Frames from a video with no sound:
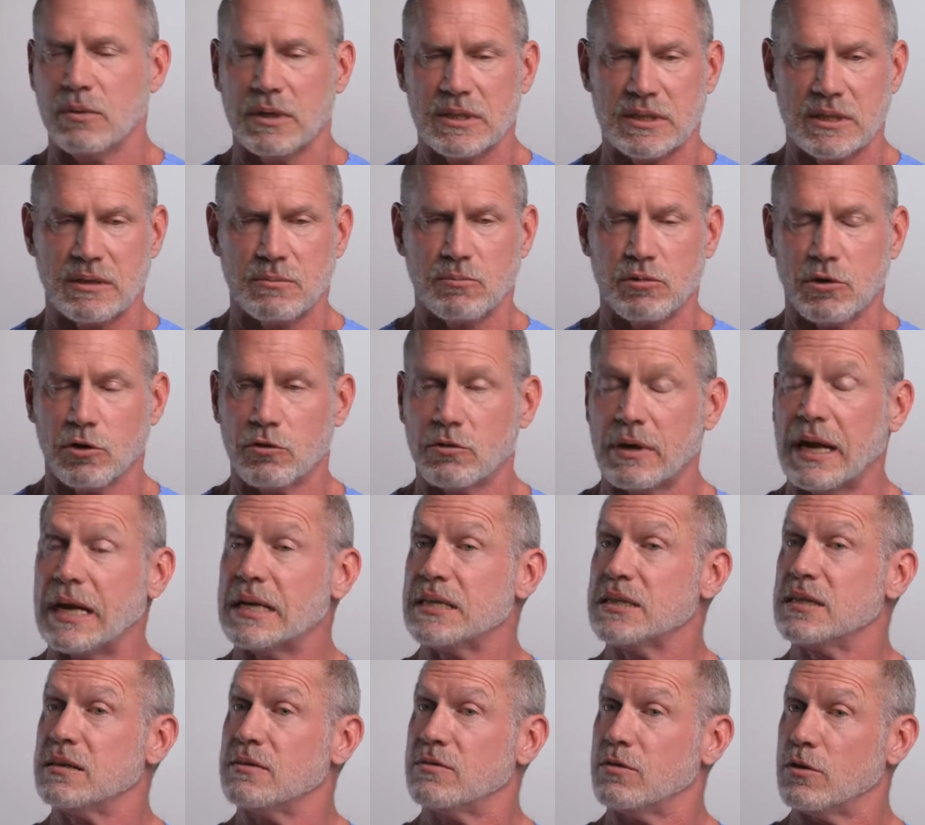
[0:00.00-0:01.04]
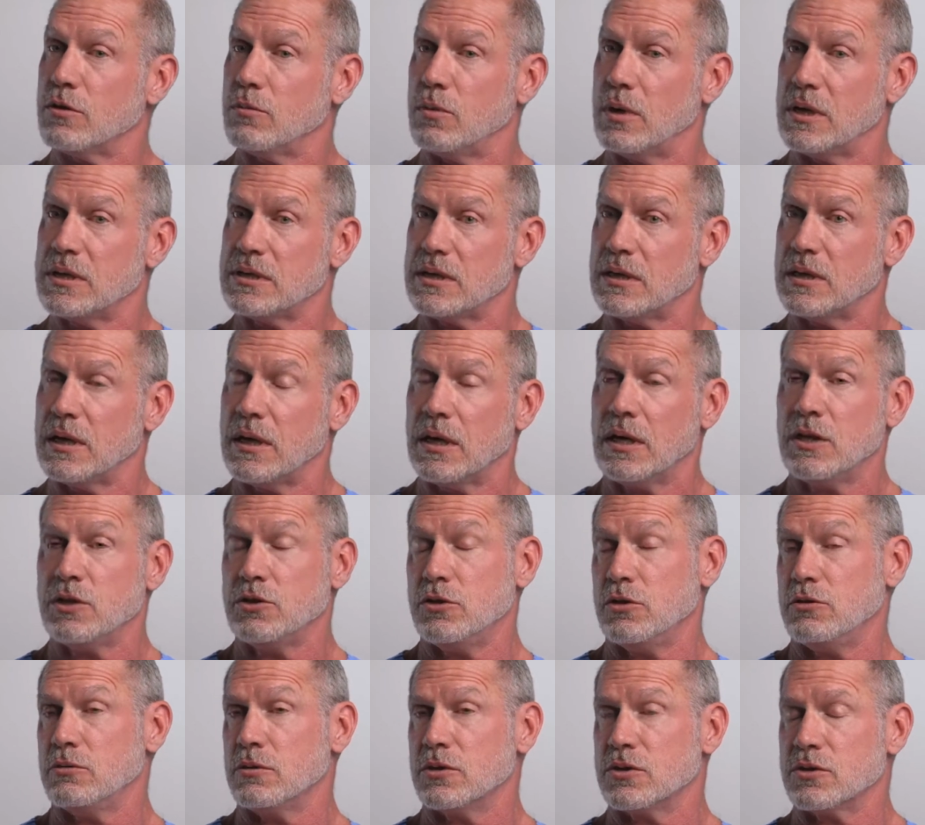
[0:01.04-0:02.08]
Was it progressive or was it
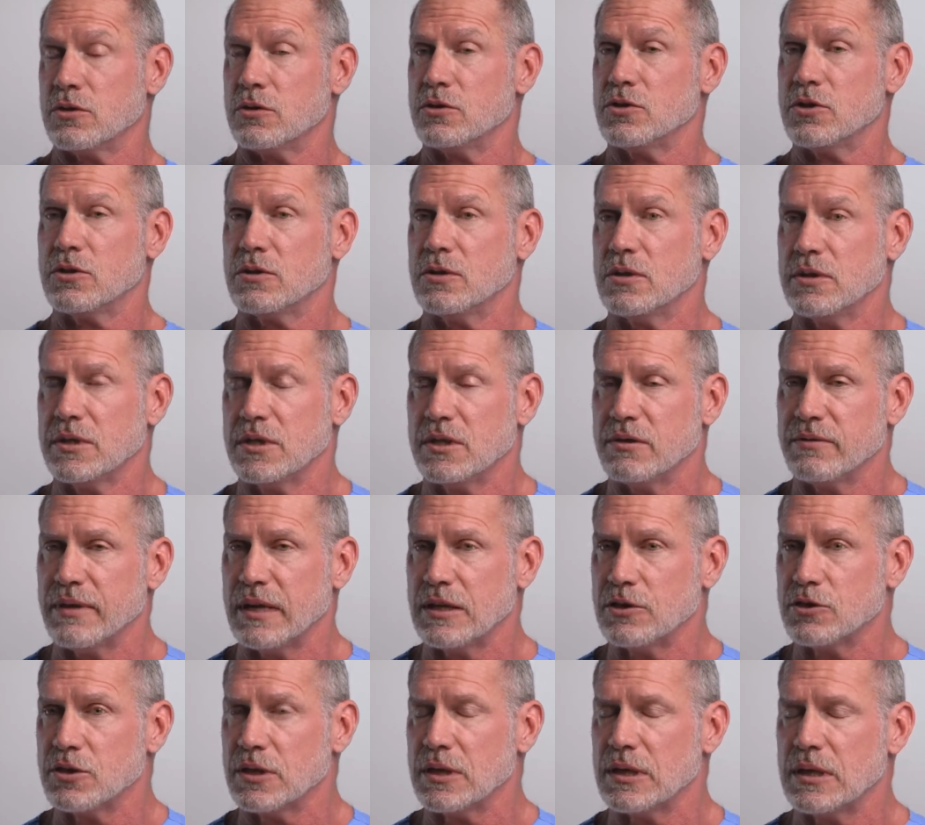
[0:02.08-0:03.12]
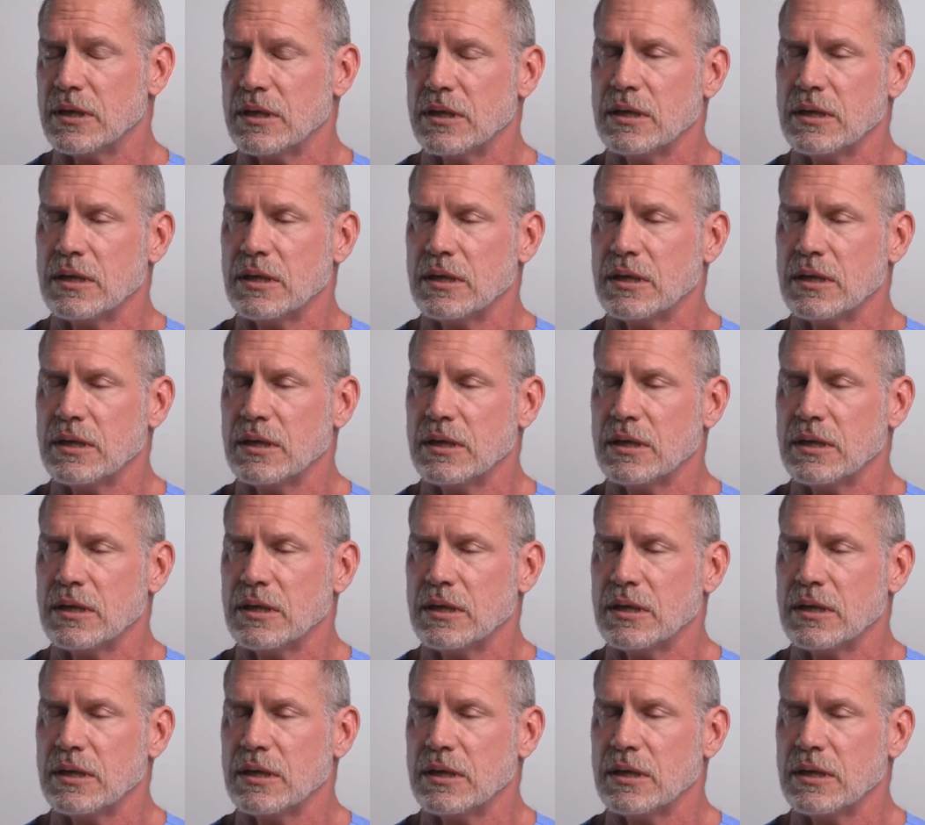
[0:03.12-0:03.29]
due to a surgical intervention?